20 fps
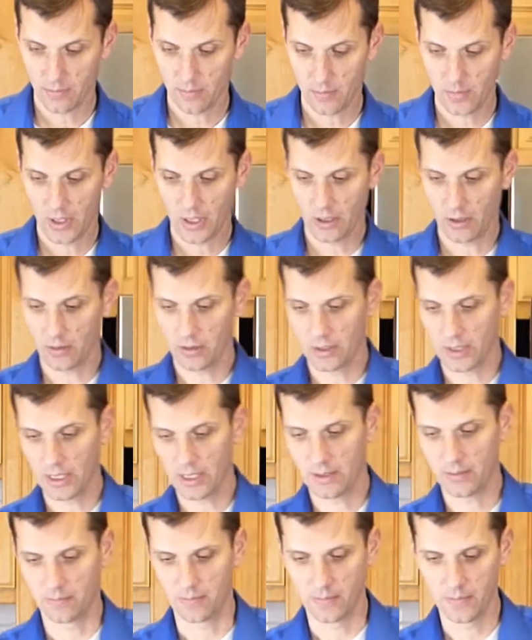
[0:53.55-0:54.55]
In
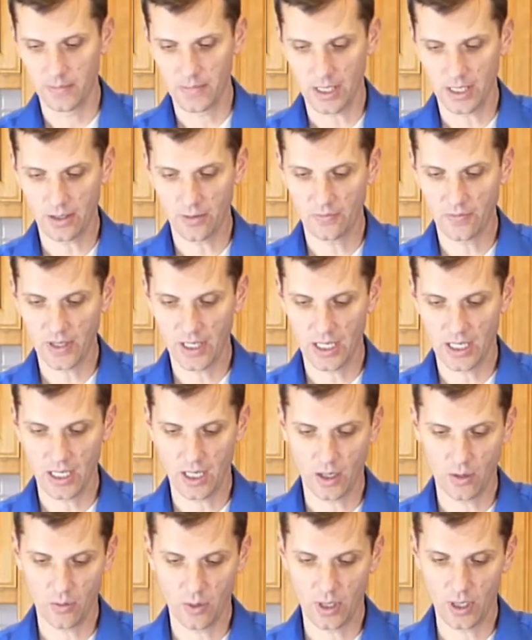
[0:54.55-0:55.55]
another
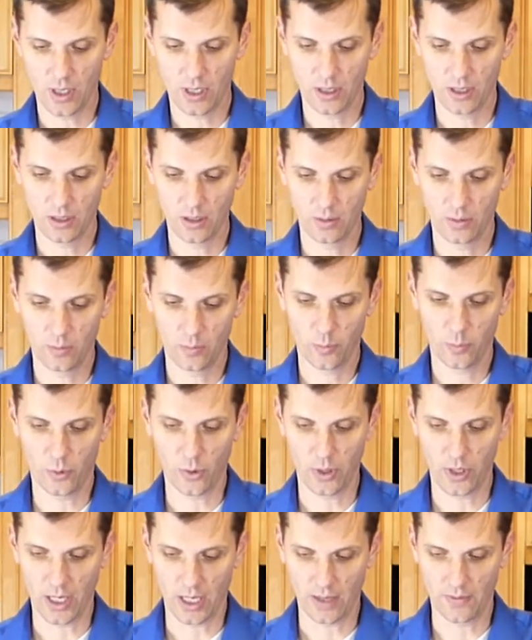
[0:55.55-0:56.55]
video we
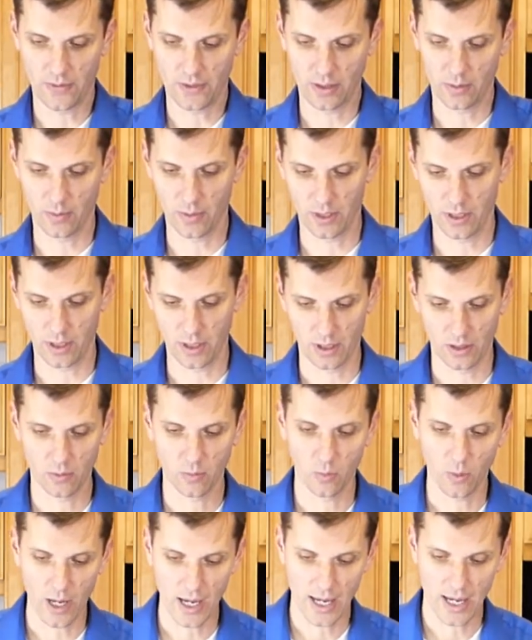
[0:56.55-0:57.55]
poured off some of the
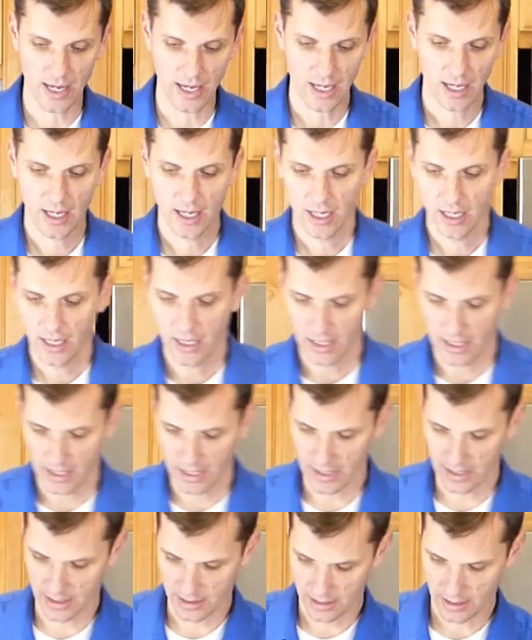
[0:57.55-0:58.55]
whey
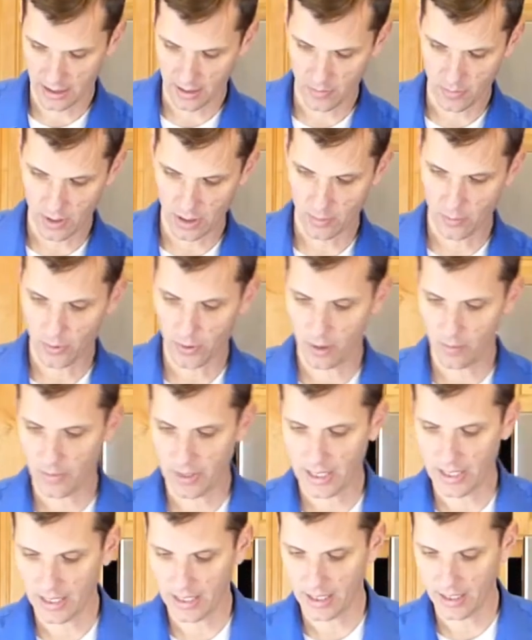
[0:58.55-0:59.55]
and some of the
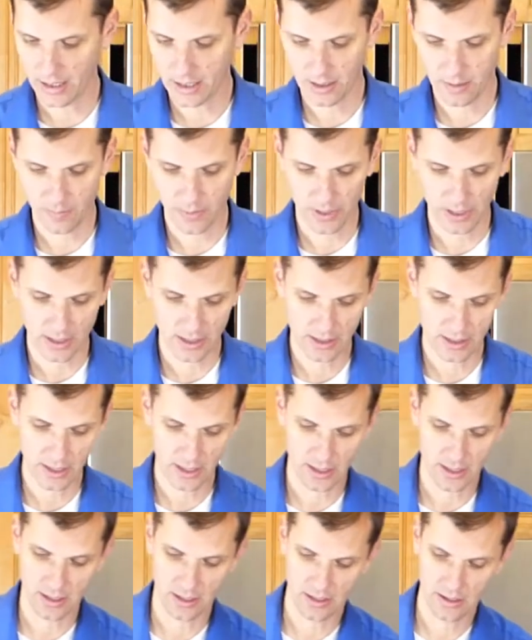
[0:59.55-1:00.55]
probiotics, but
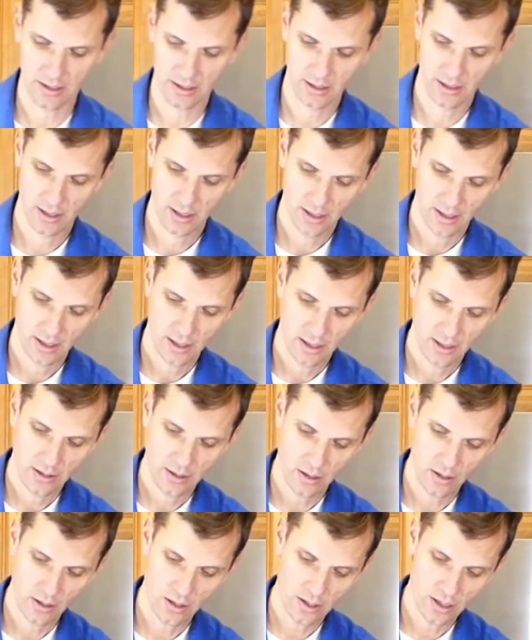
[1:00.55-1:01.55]
so
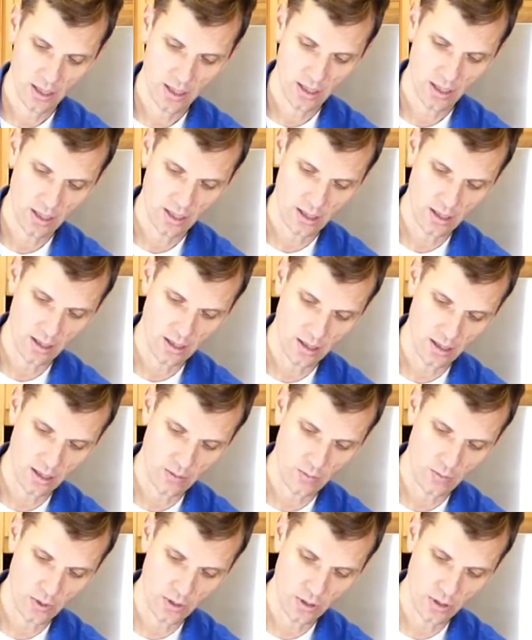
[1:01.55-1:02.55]
you see that
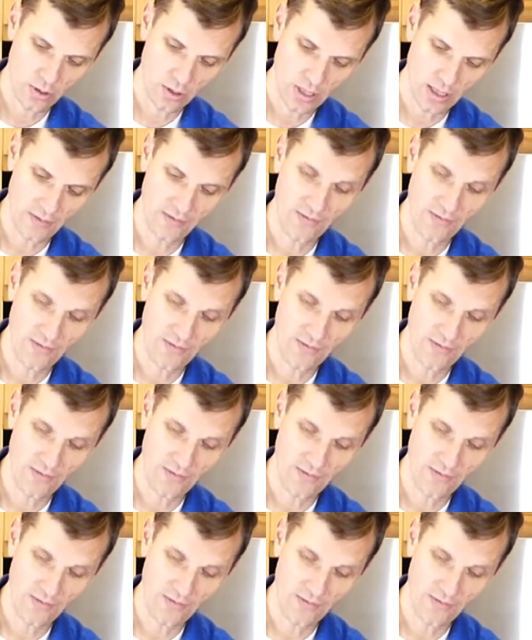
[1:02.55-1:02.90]
we're using